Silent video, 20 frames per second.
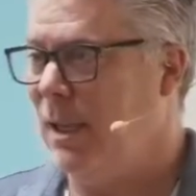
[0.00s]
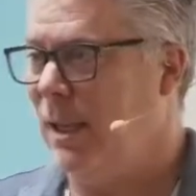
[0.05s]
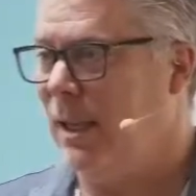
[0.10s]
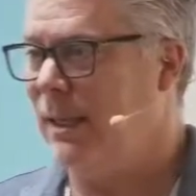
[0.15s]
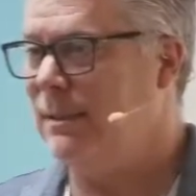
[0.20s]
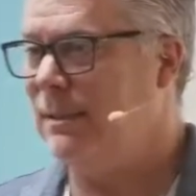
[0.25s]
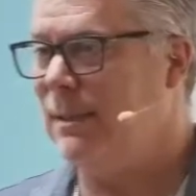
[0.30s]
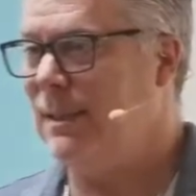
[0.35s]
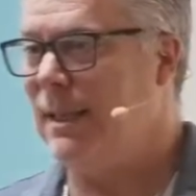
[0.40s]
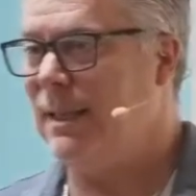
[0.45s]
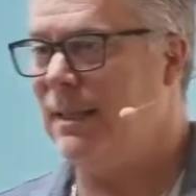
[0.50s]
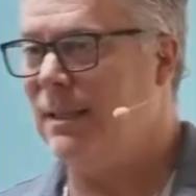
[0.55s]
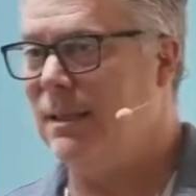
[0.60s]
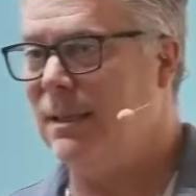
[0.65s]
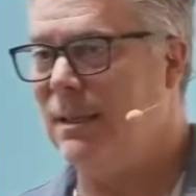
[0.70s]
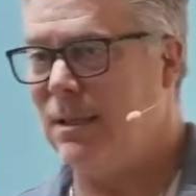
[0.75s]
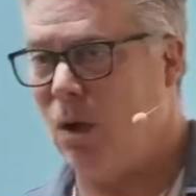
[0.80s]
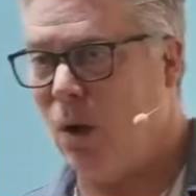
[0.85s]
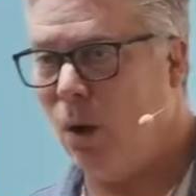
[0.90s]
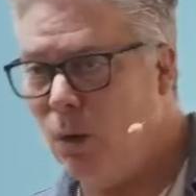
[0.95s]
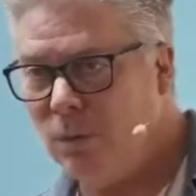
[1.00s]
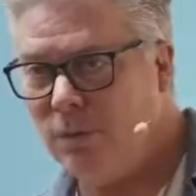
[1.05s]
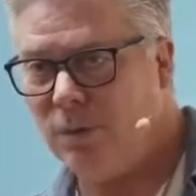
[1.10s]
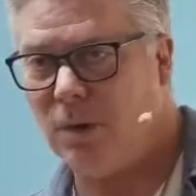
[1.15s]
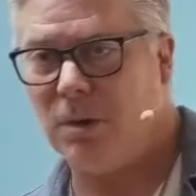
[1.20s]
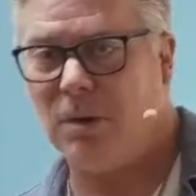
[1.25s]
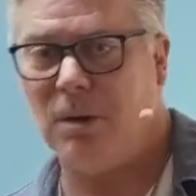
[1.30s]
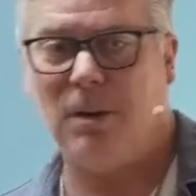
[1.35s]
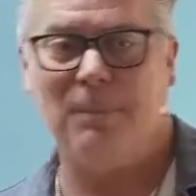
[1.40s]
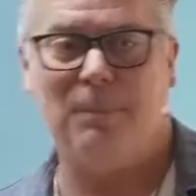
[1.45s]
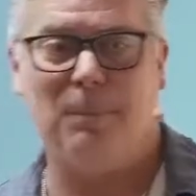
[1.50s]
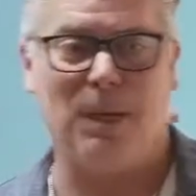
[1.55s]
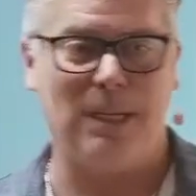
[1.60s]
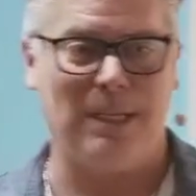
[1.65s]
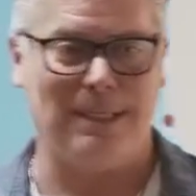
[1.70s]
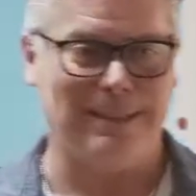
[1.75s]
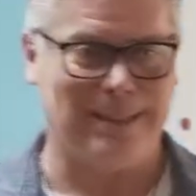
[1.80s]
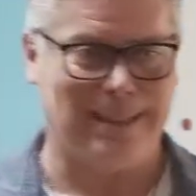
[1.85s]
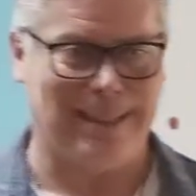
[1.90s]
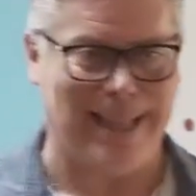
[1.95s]
is over,
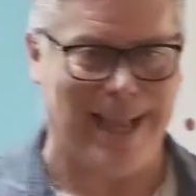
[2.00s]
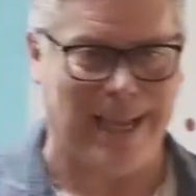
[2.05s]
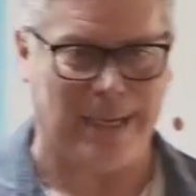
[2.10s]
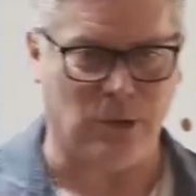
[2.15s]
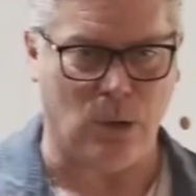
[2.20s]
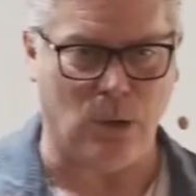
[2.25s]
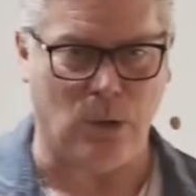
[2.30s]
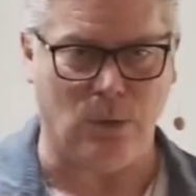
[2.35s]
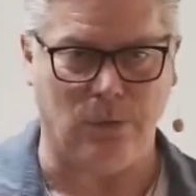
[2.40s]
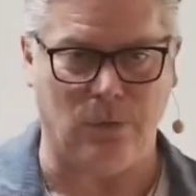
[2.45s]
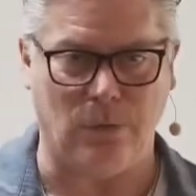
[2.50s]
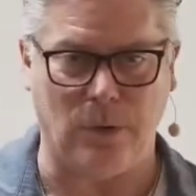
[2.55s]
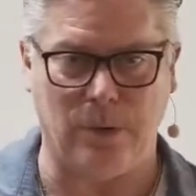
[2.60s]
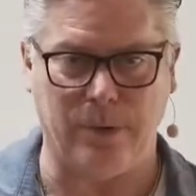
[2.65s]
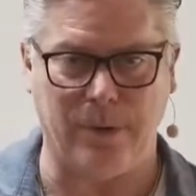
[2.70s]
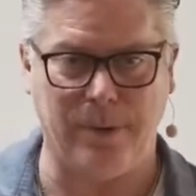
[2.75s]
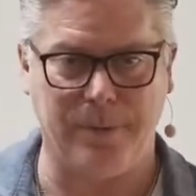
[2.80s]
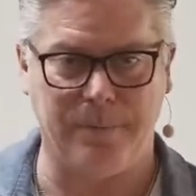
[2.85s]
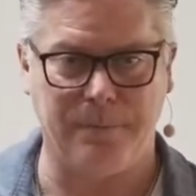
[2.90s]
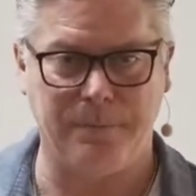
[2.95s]
but it's not over.